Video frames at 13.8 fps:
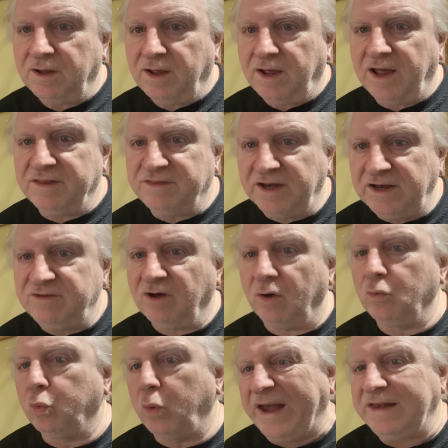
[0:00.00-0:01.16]
and then he's
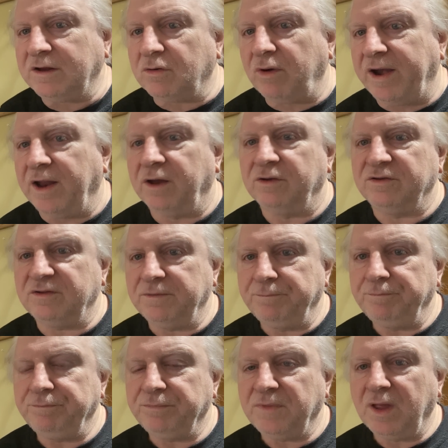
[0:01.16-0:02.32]
on wet ground.
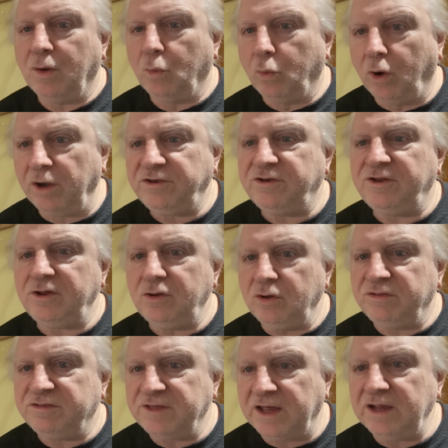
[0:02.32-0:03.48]
What do you
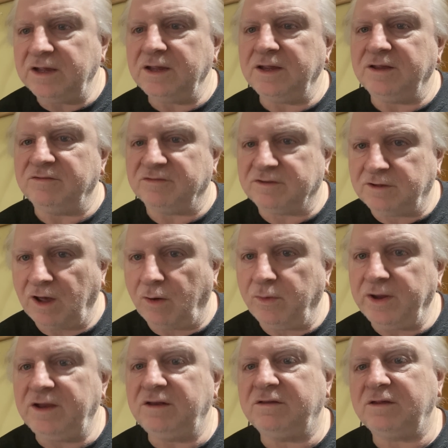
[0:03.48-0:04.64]
think is
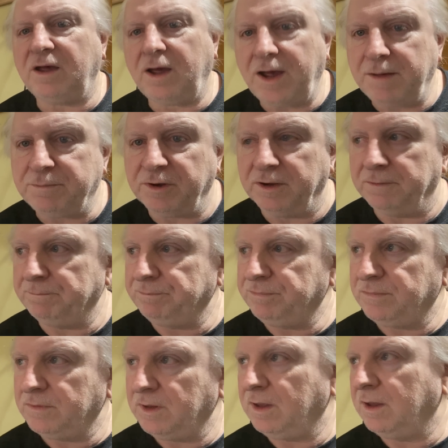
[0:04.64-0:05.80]
going to happen?
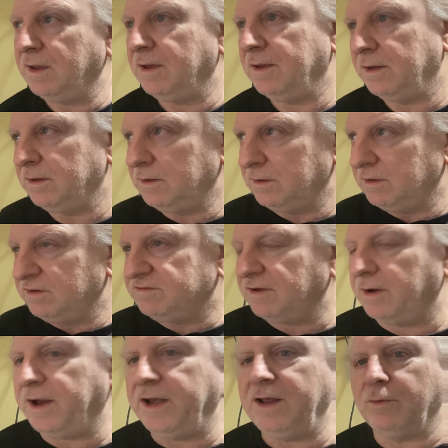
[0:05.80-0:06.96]
So
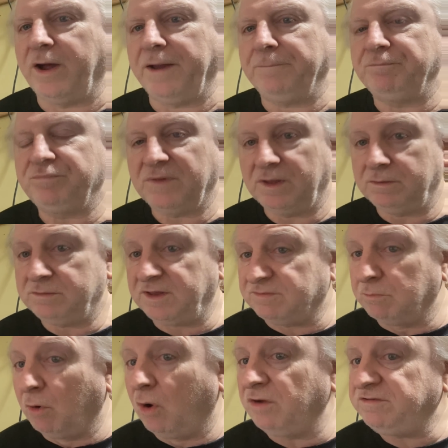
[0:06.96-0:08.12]
anyway, there's
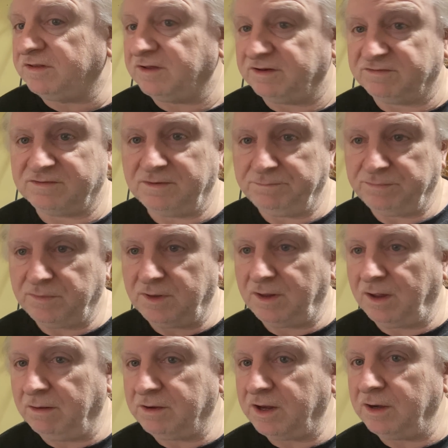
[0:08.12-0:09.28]
more to this.
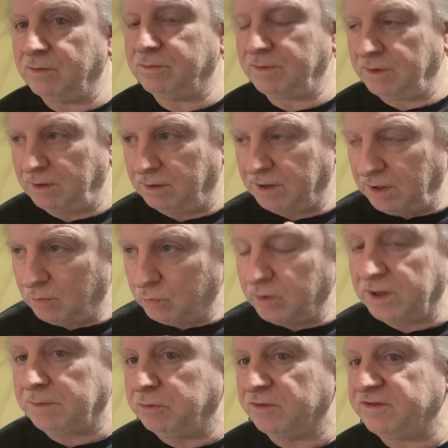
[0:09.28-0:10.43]
I'm gonna
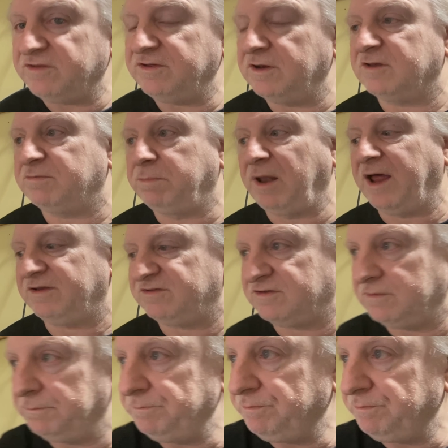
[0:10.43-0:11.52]
really put this in its place.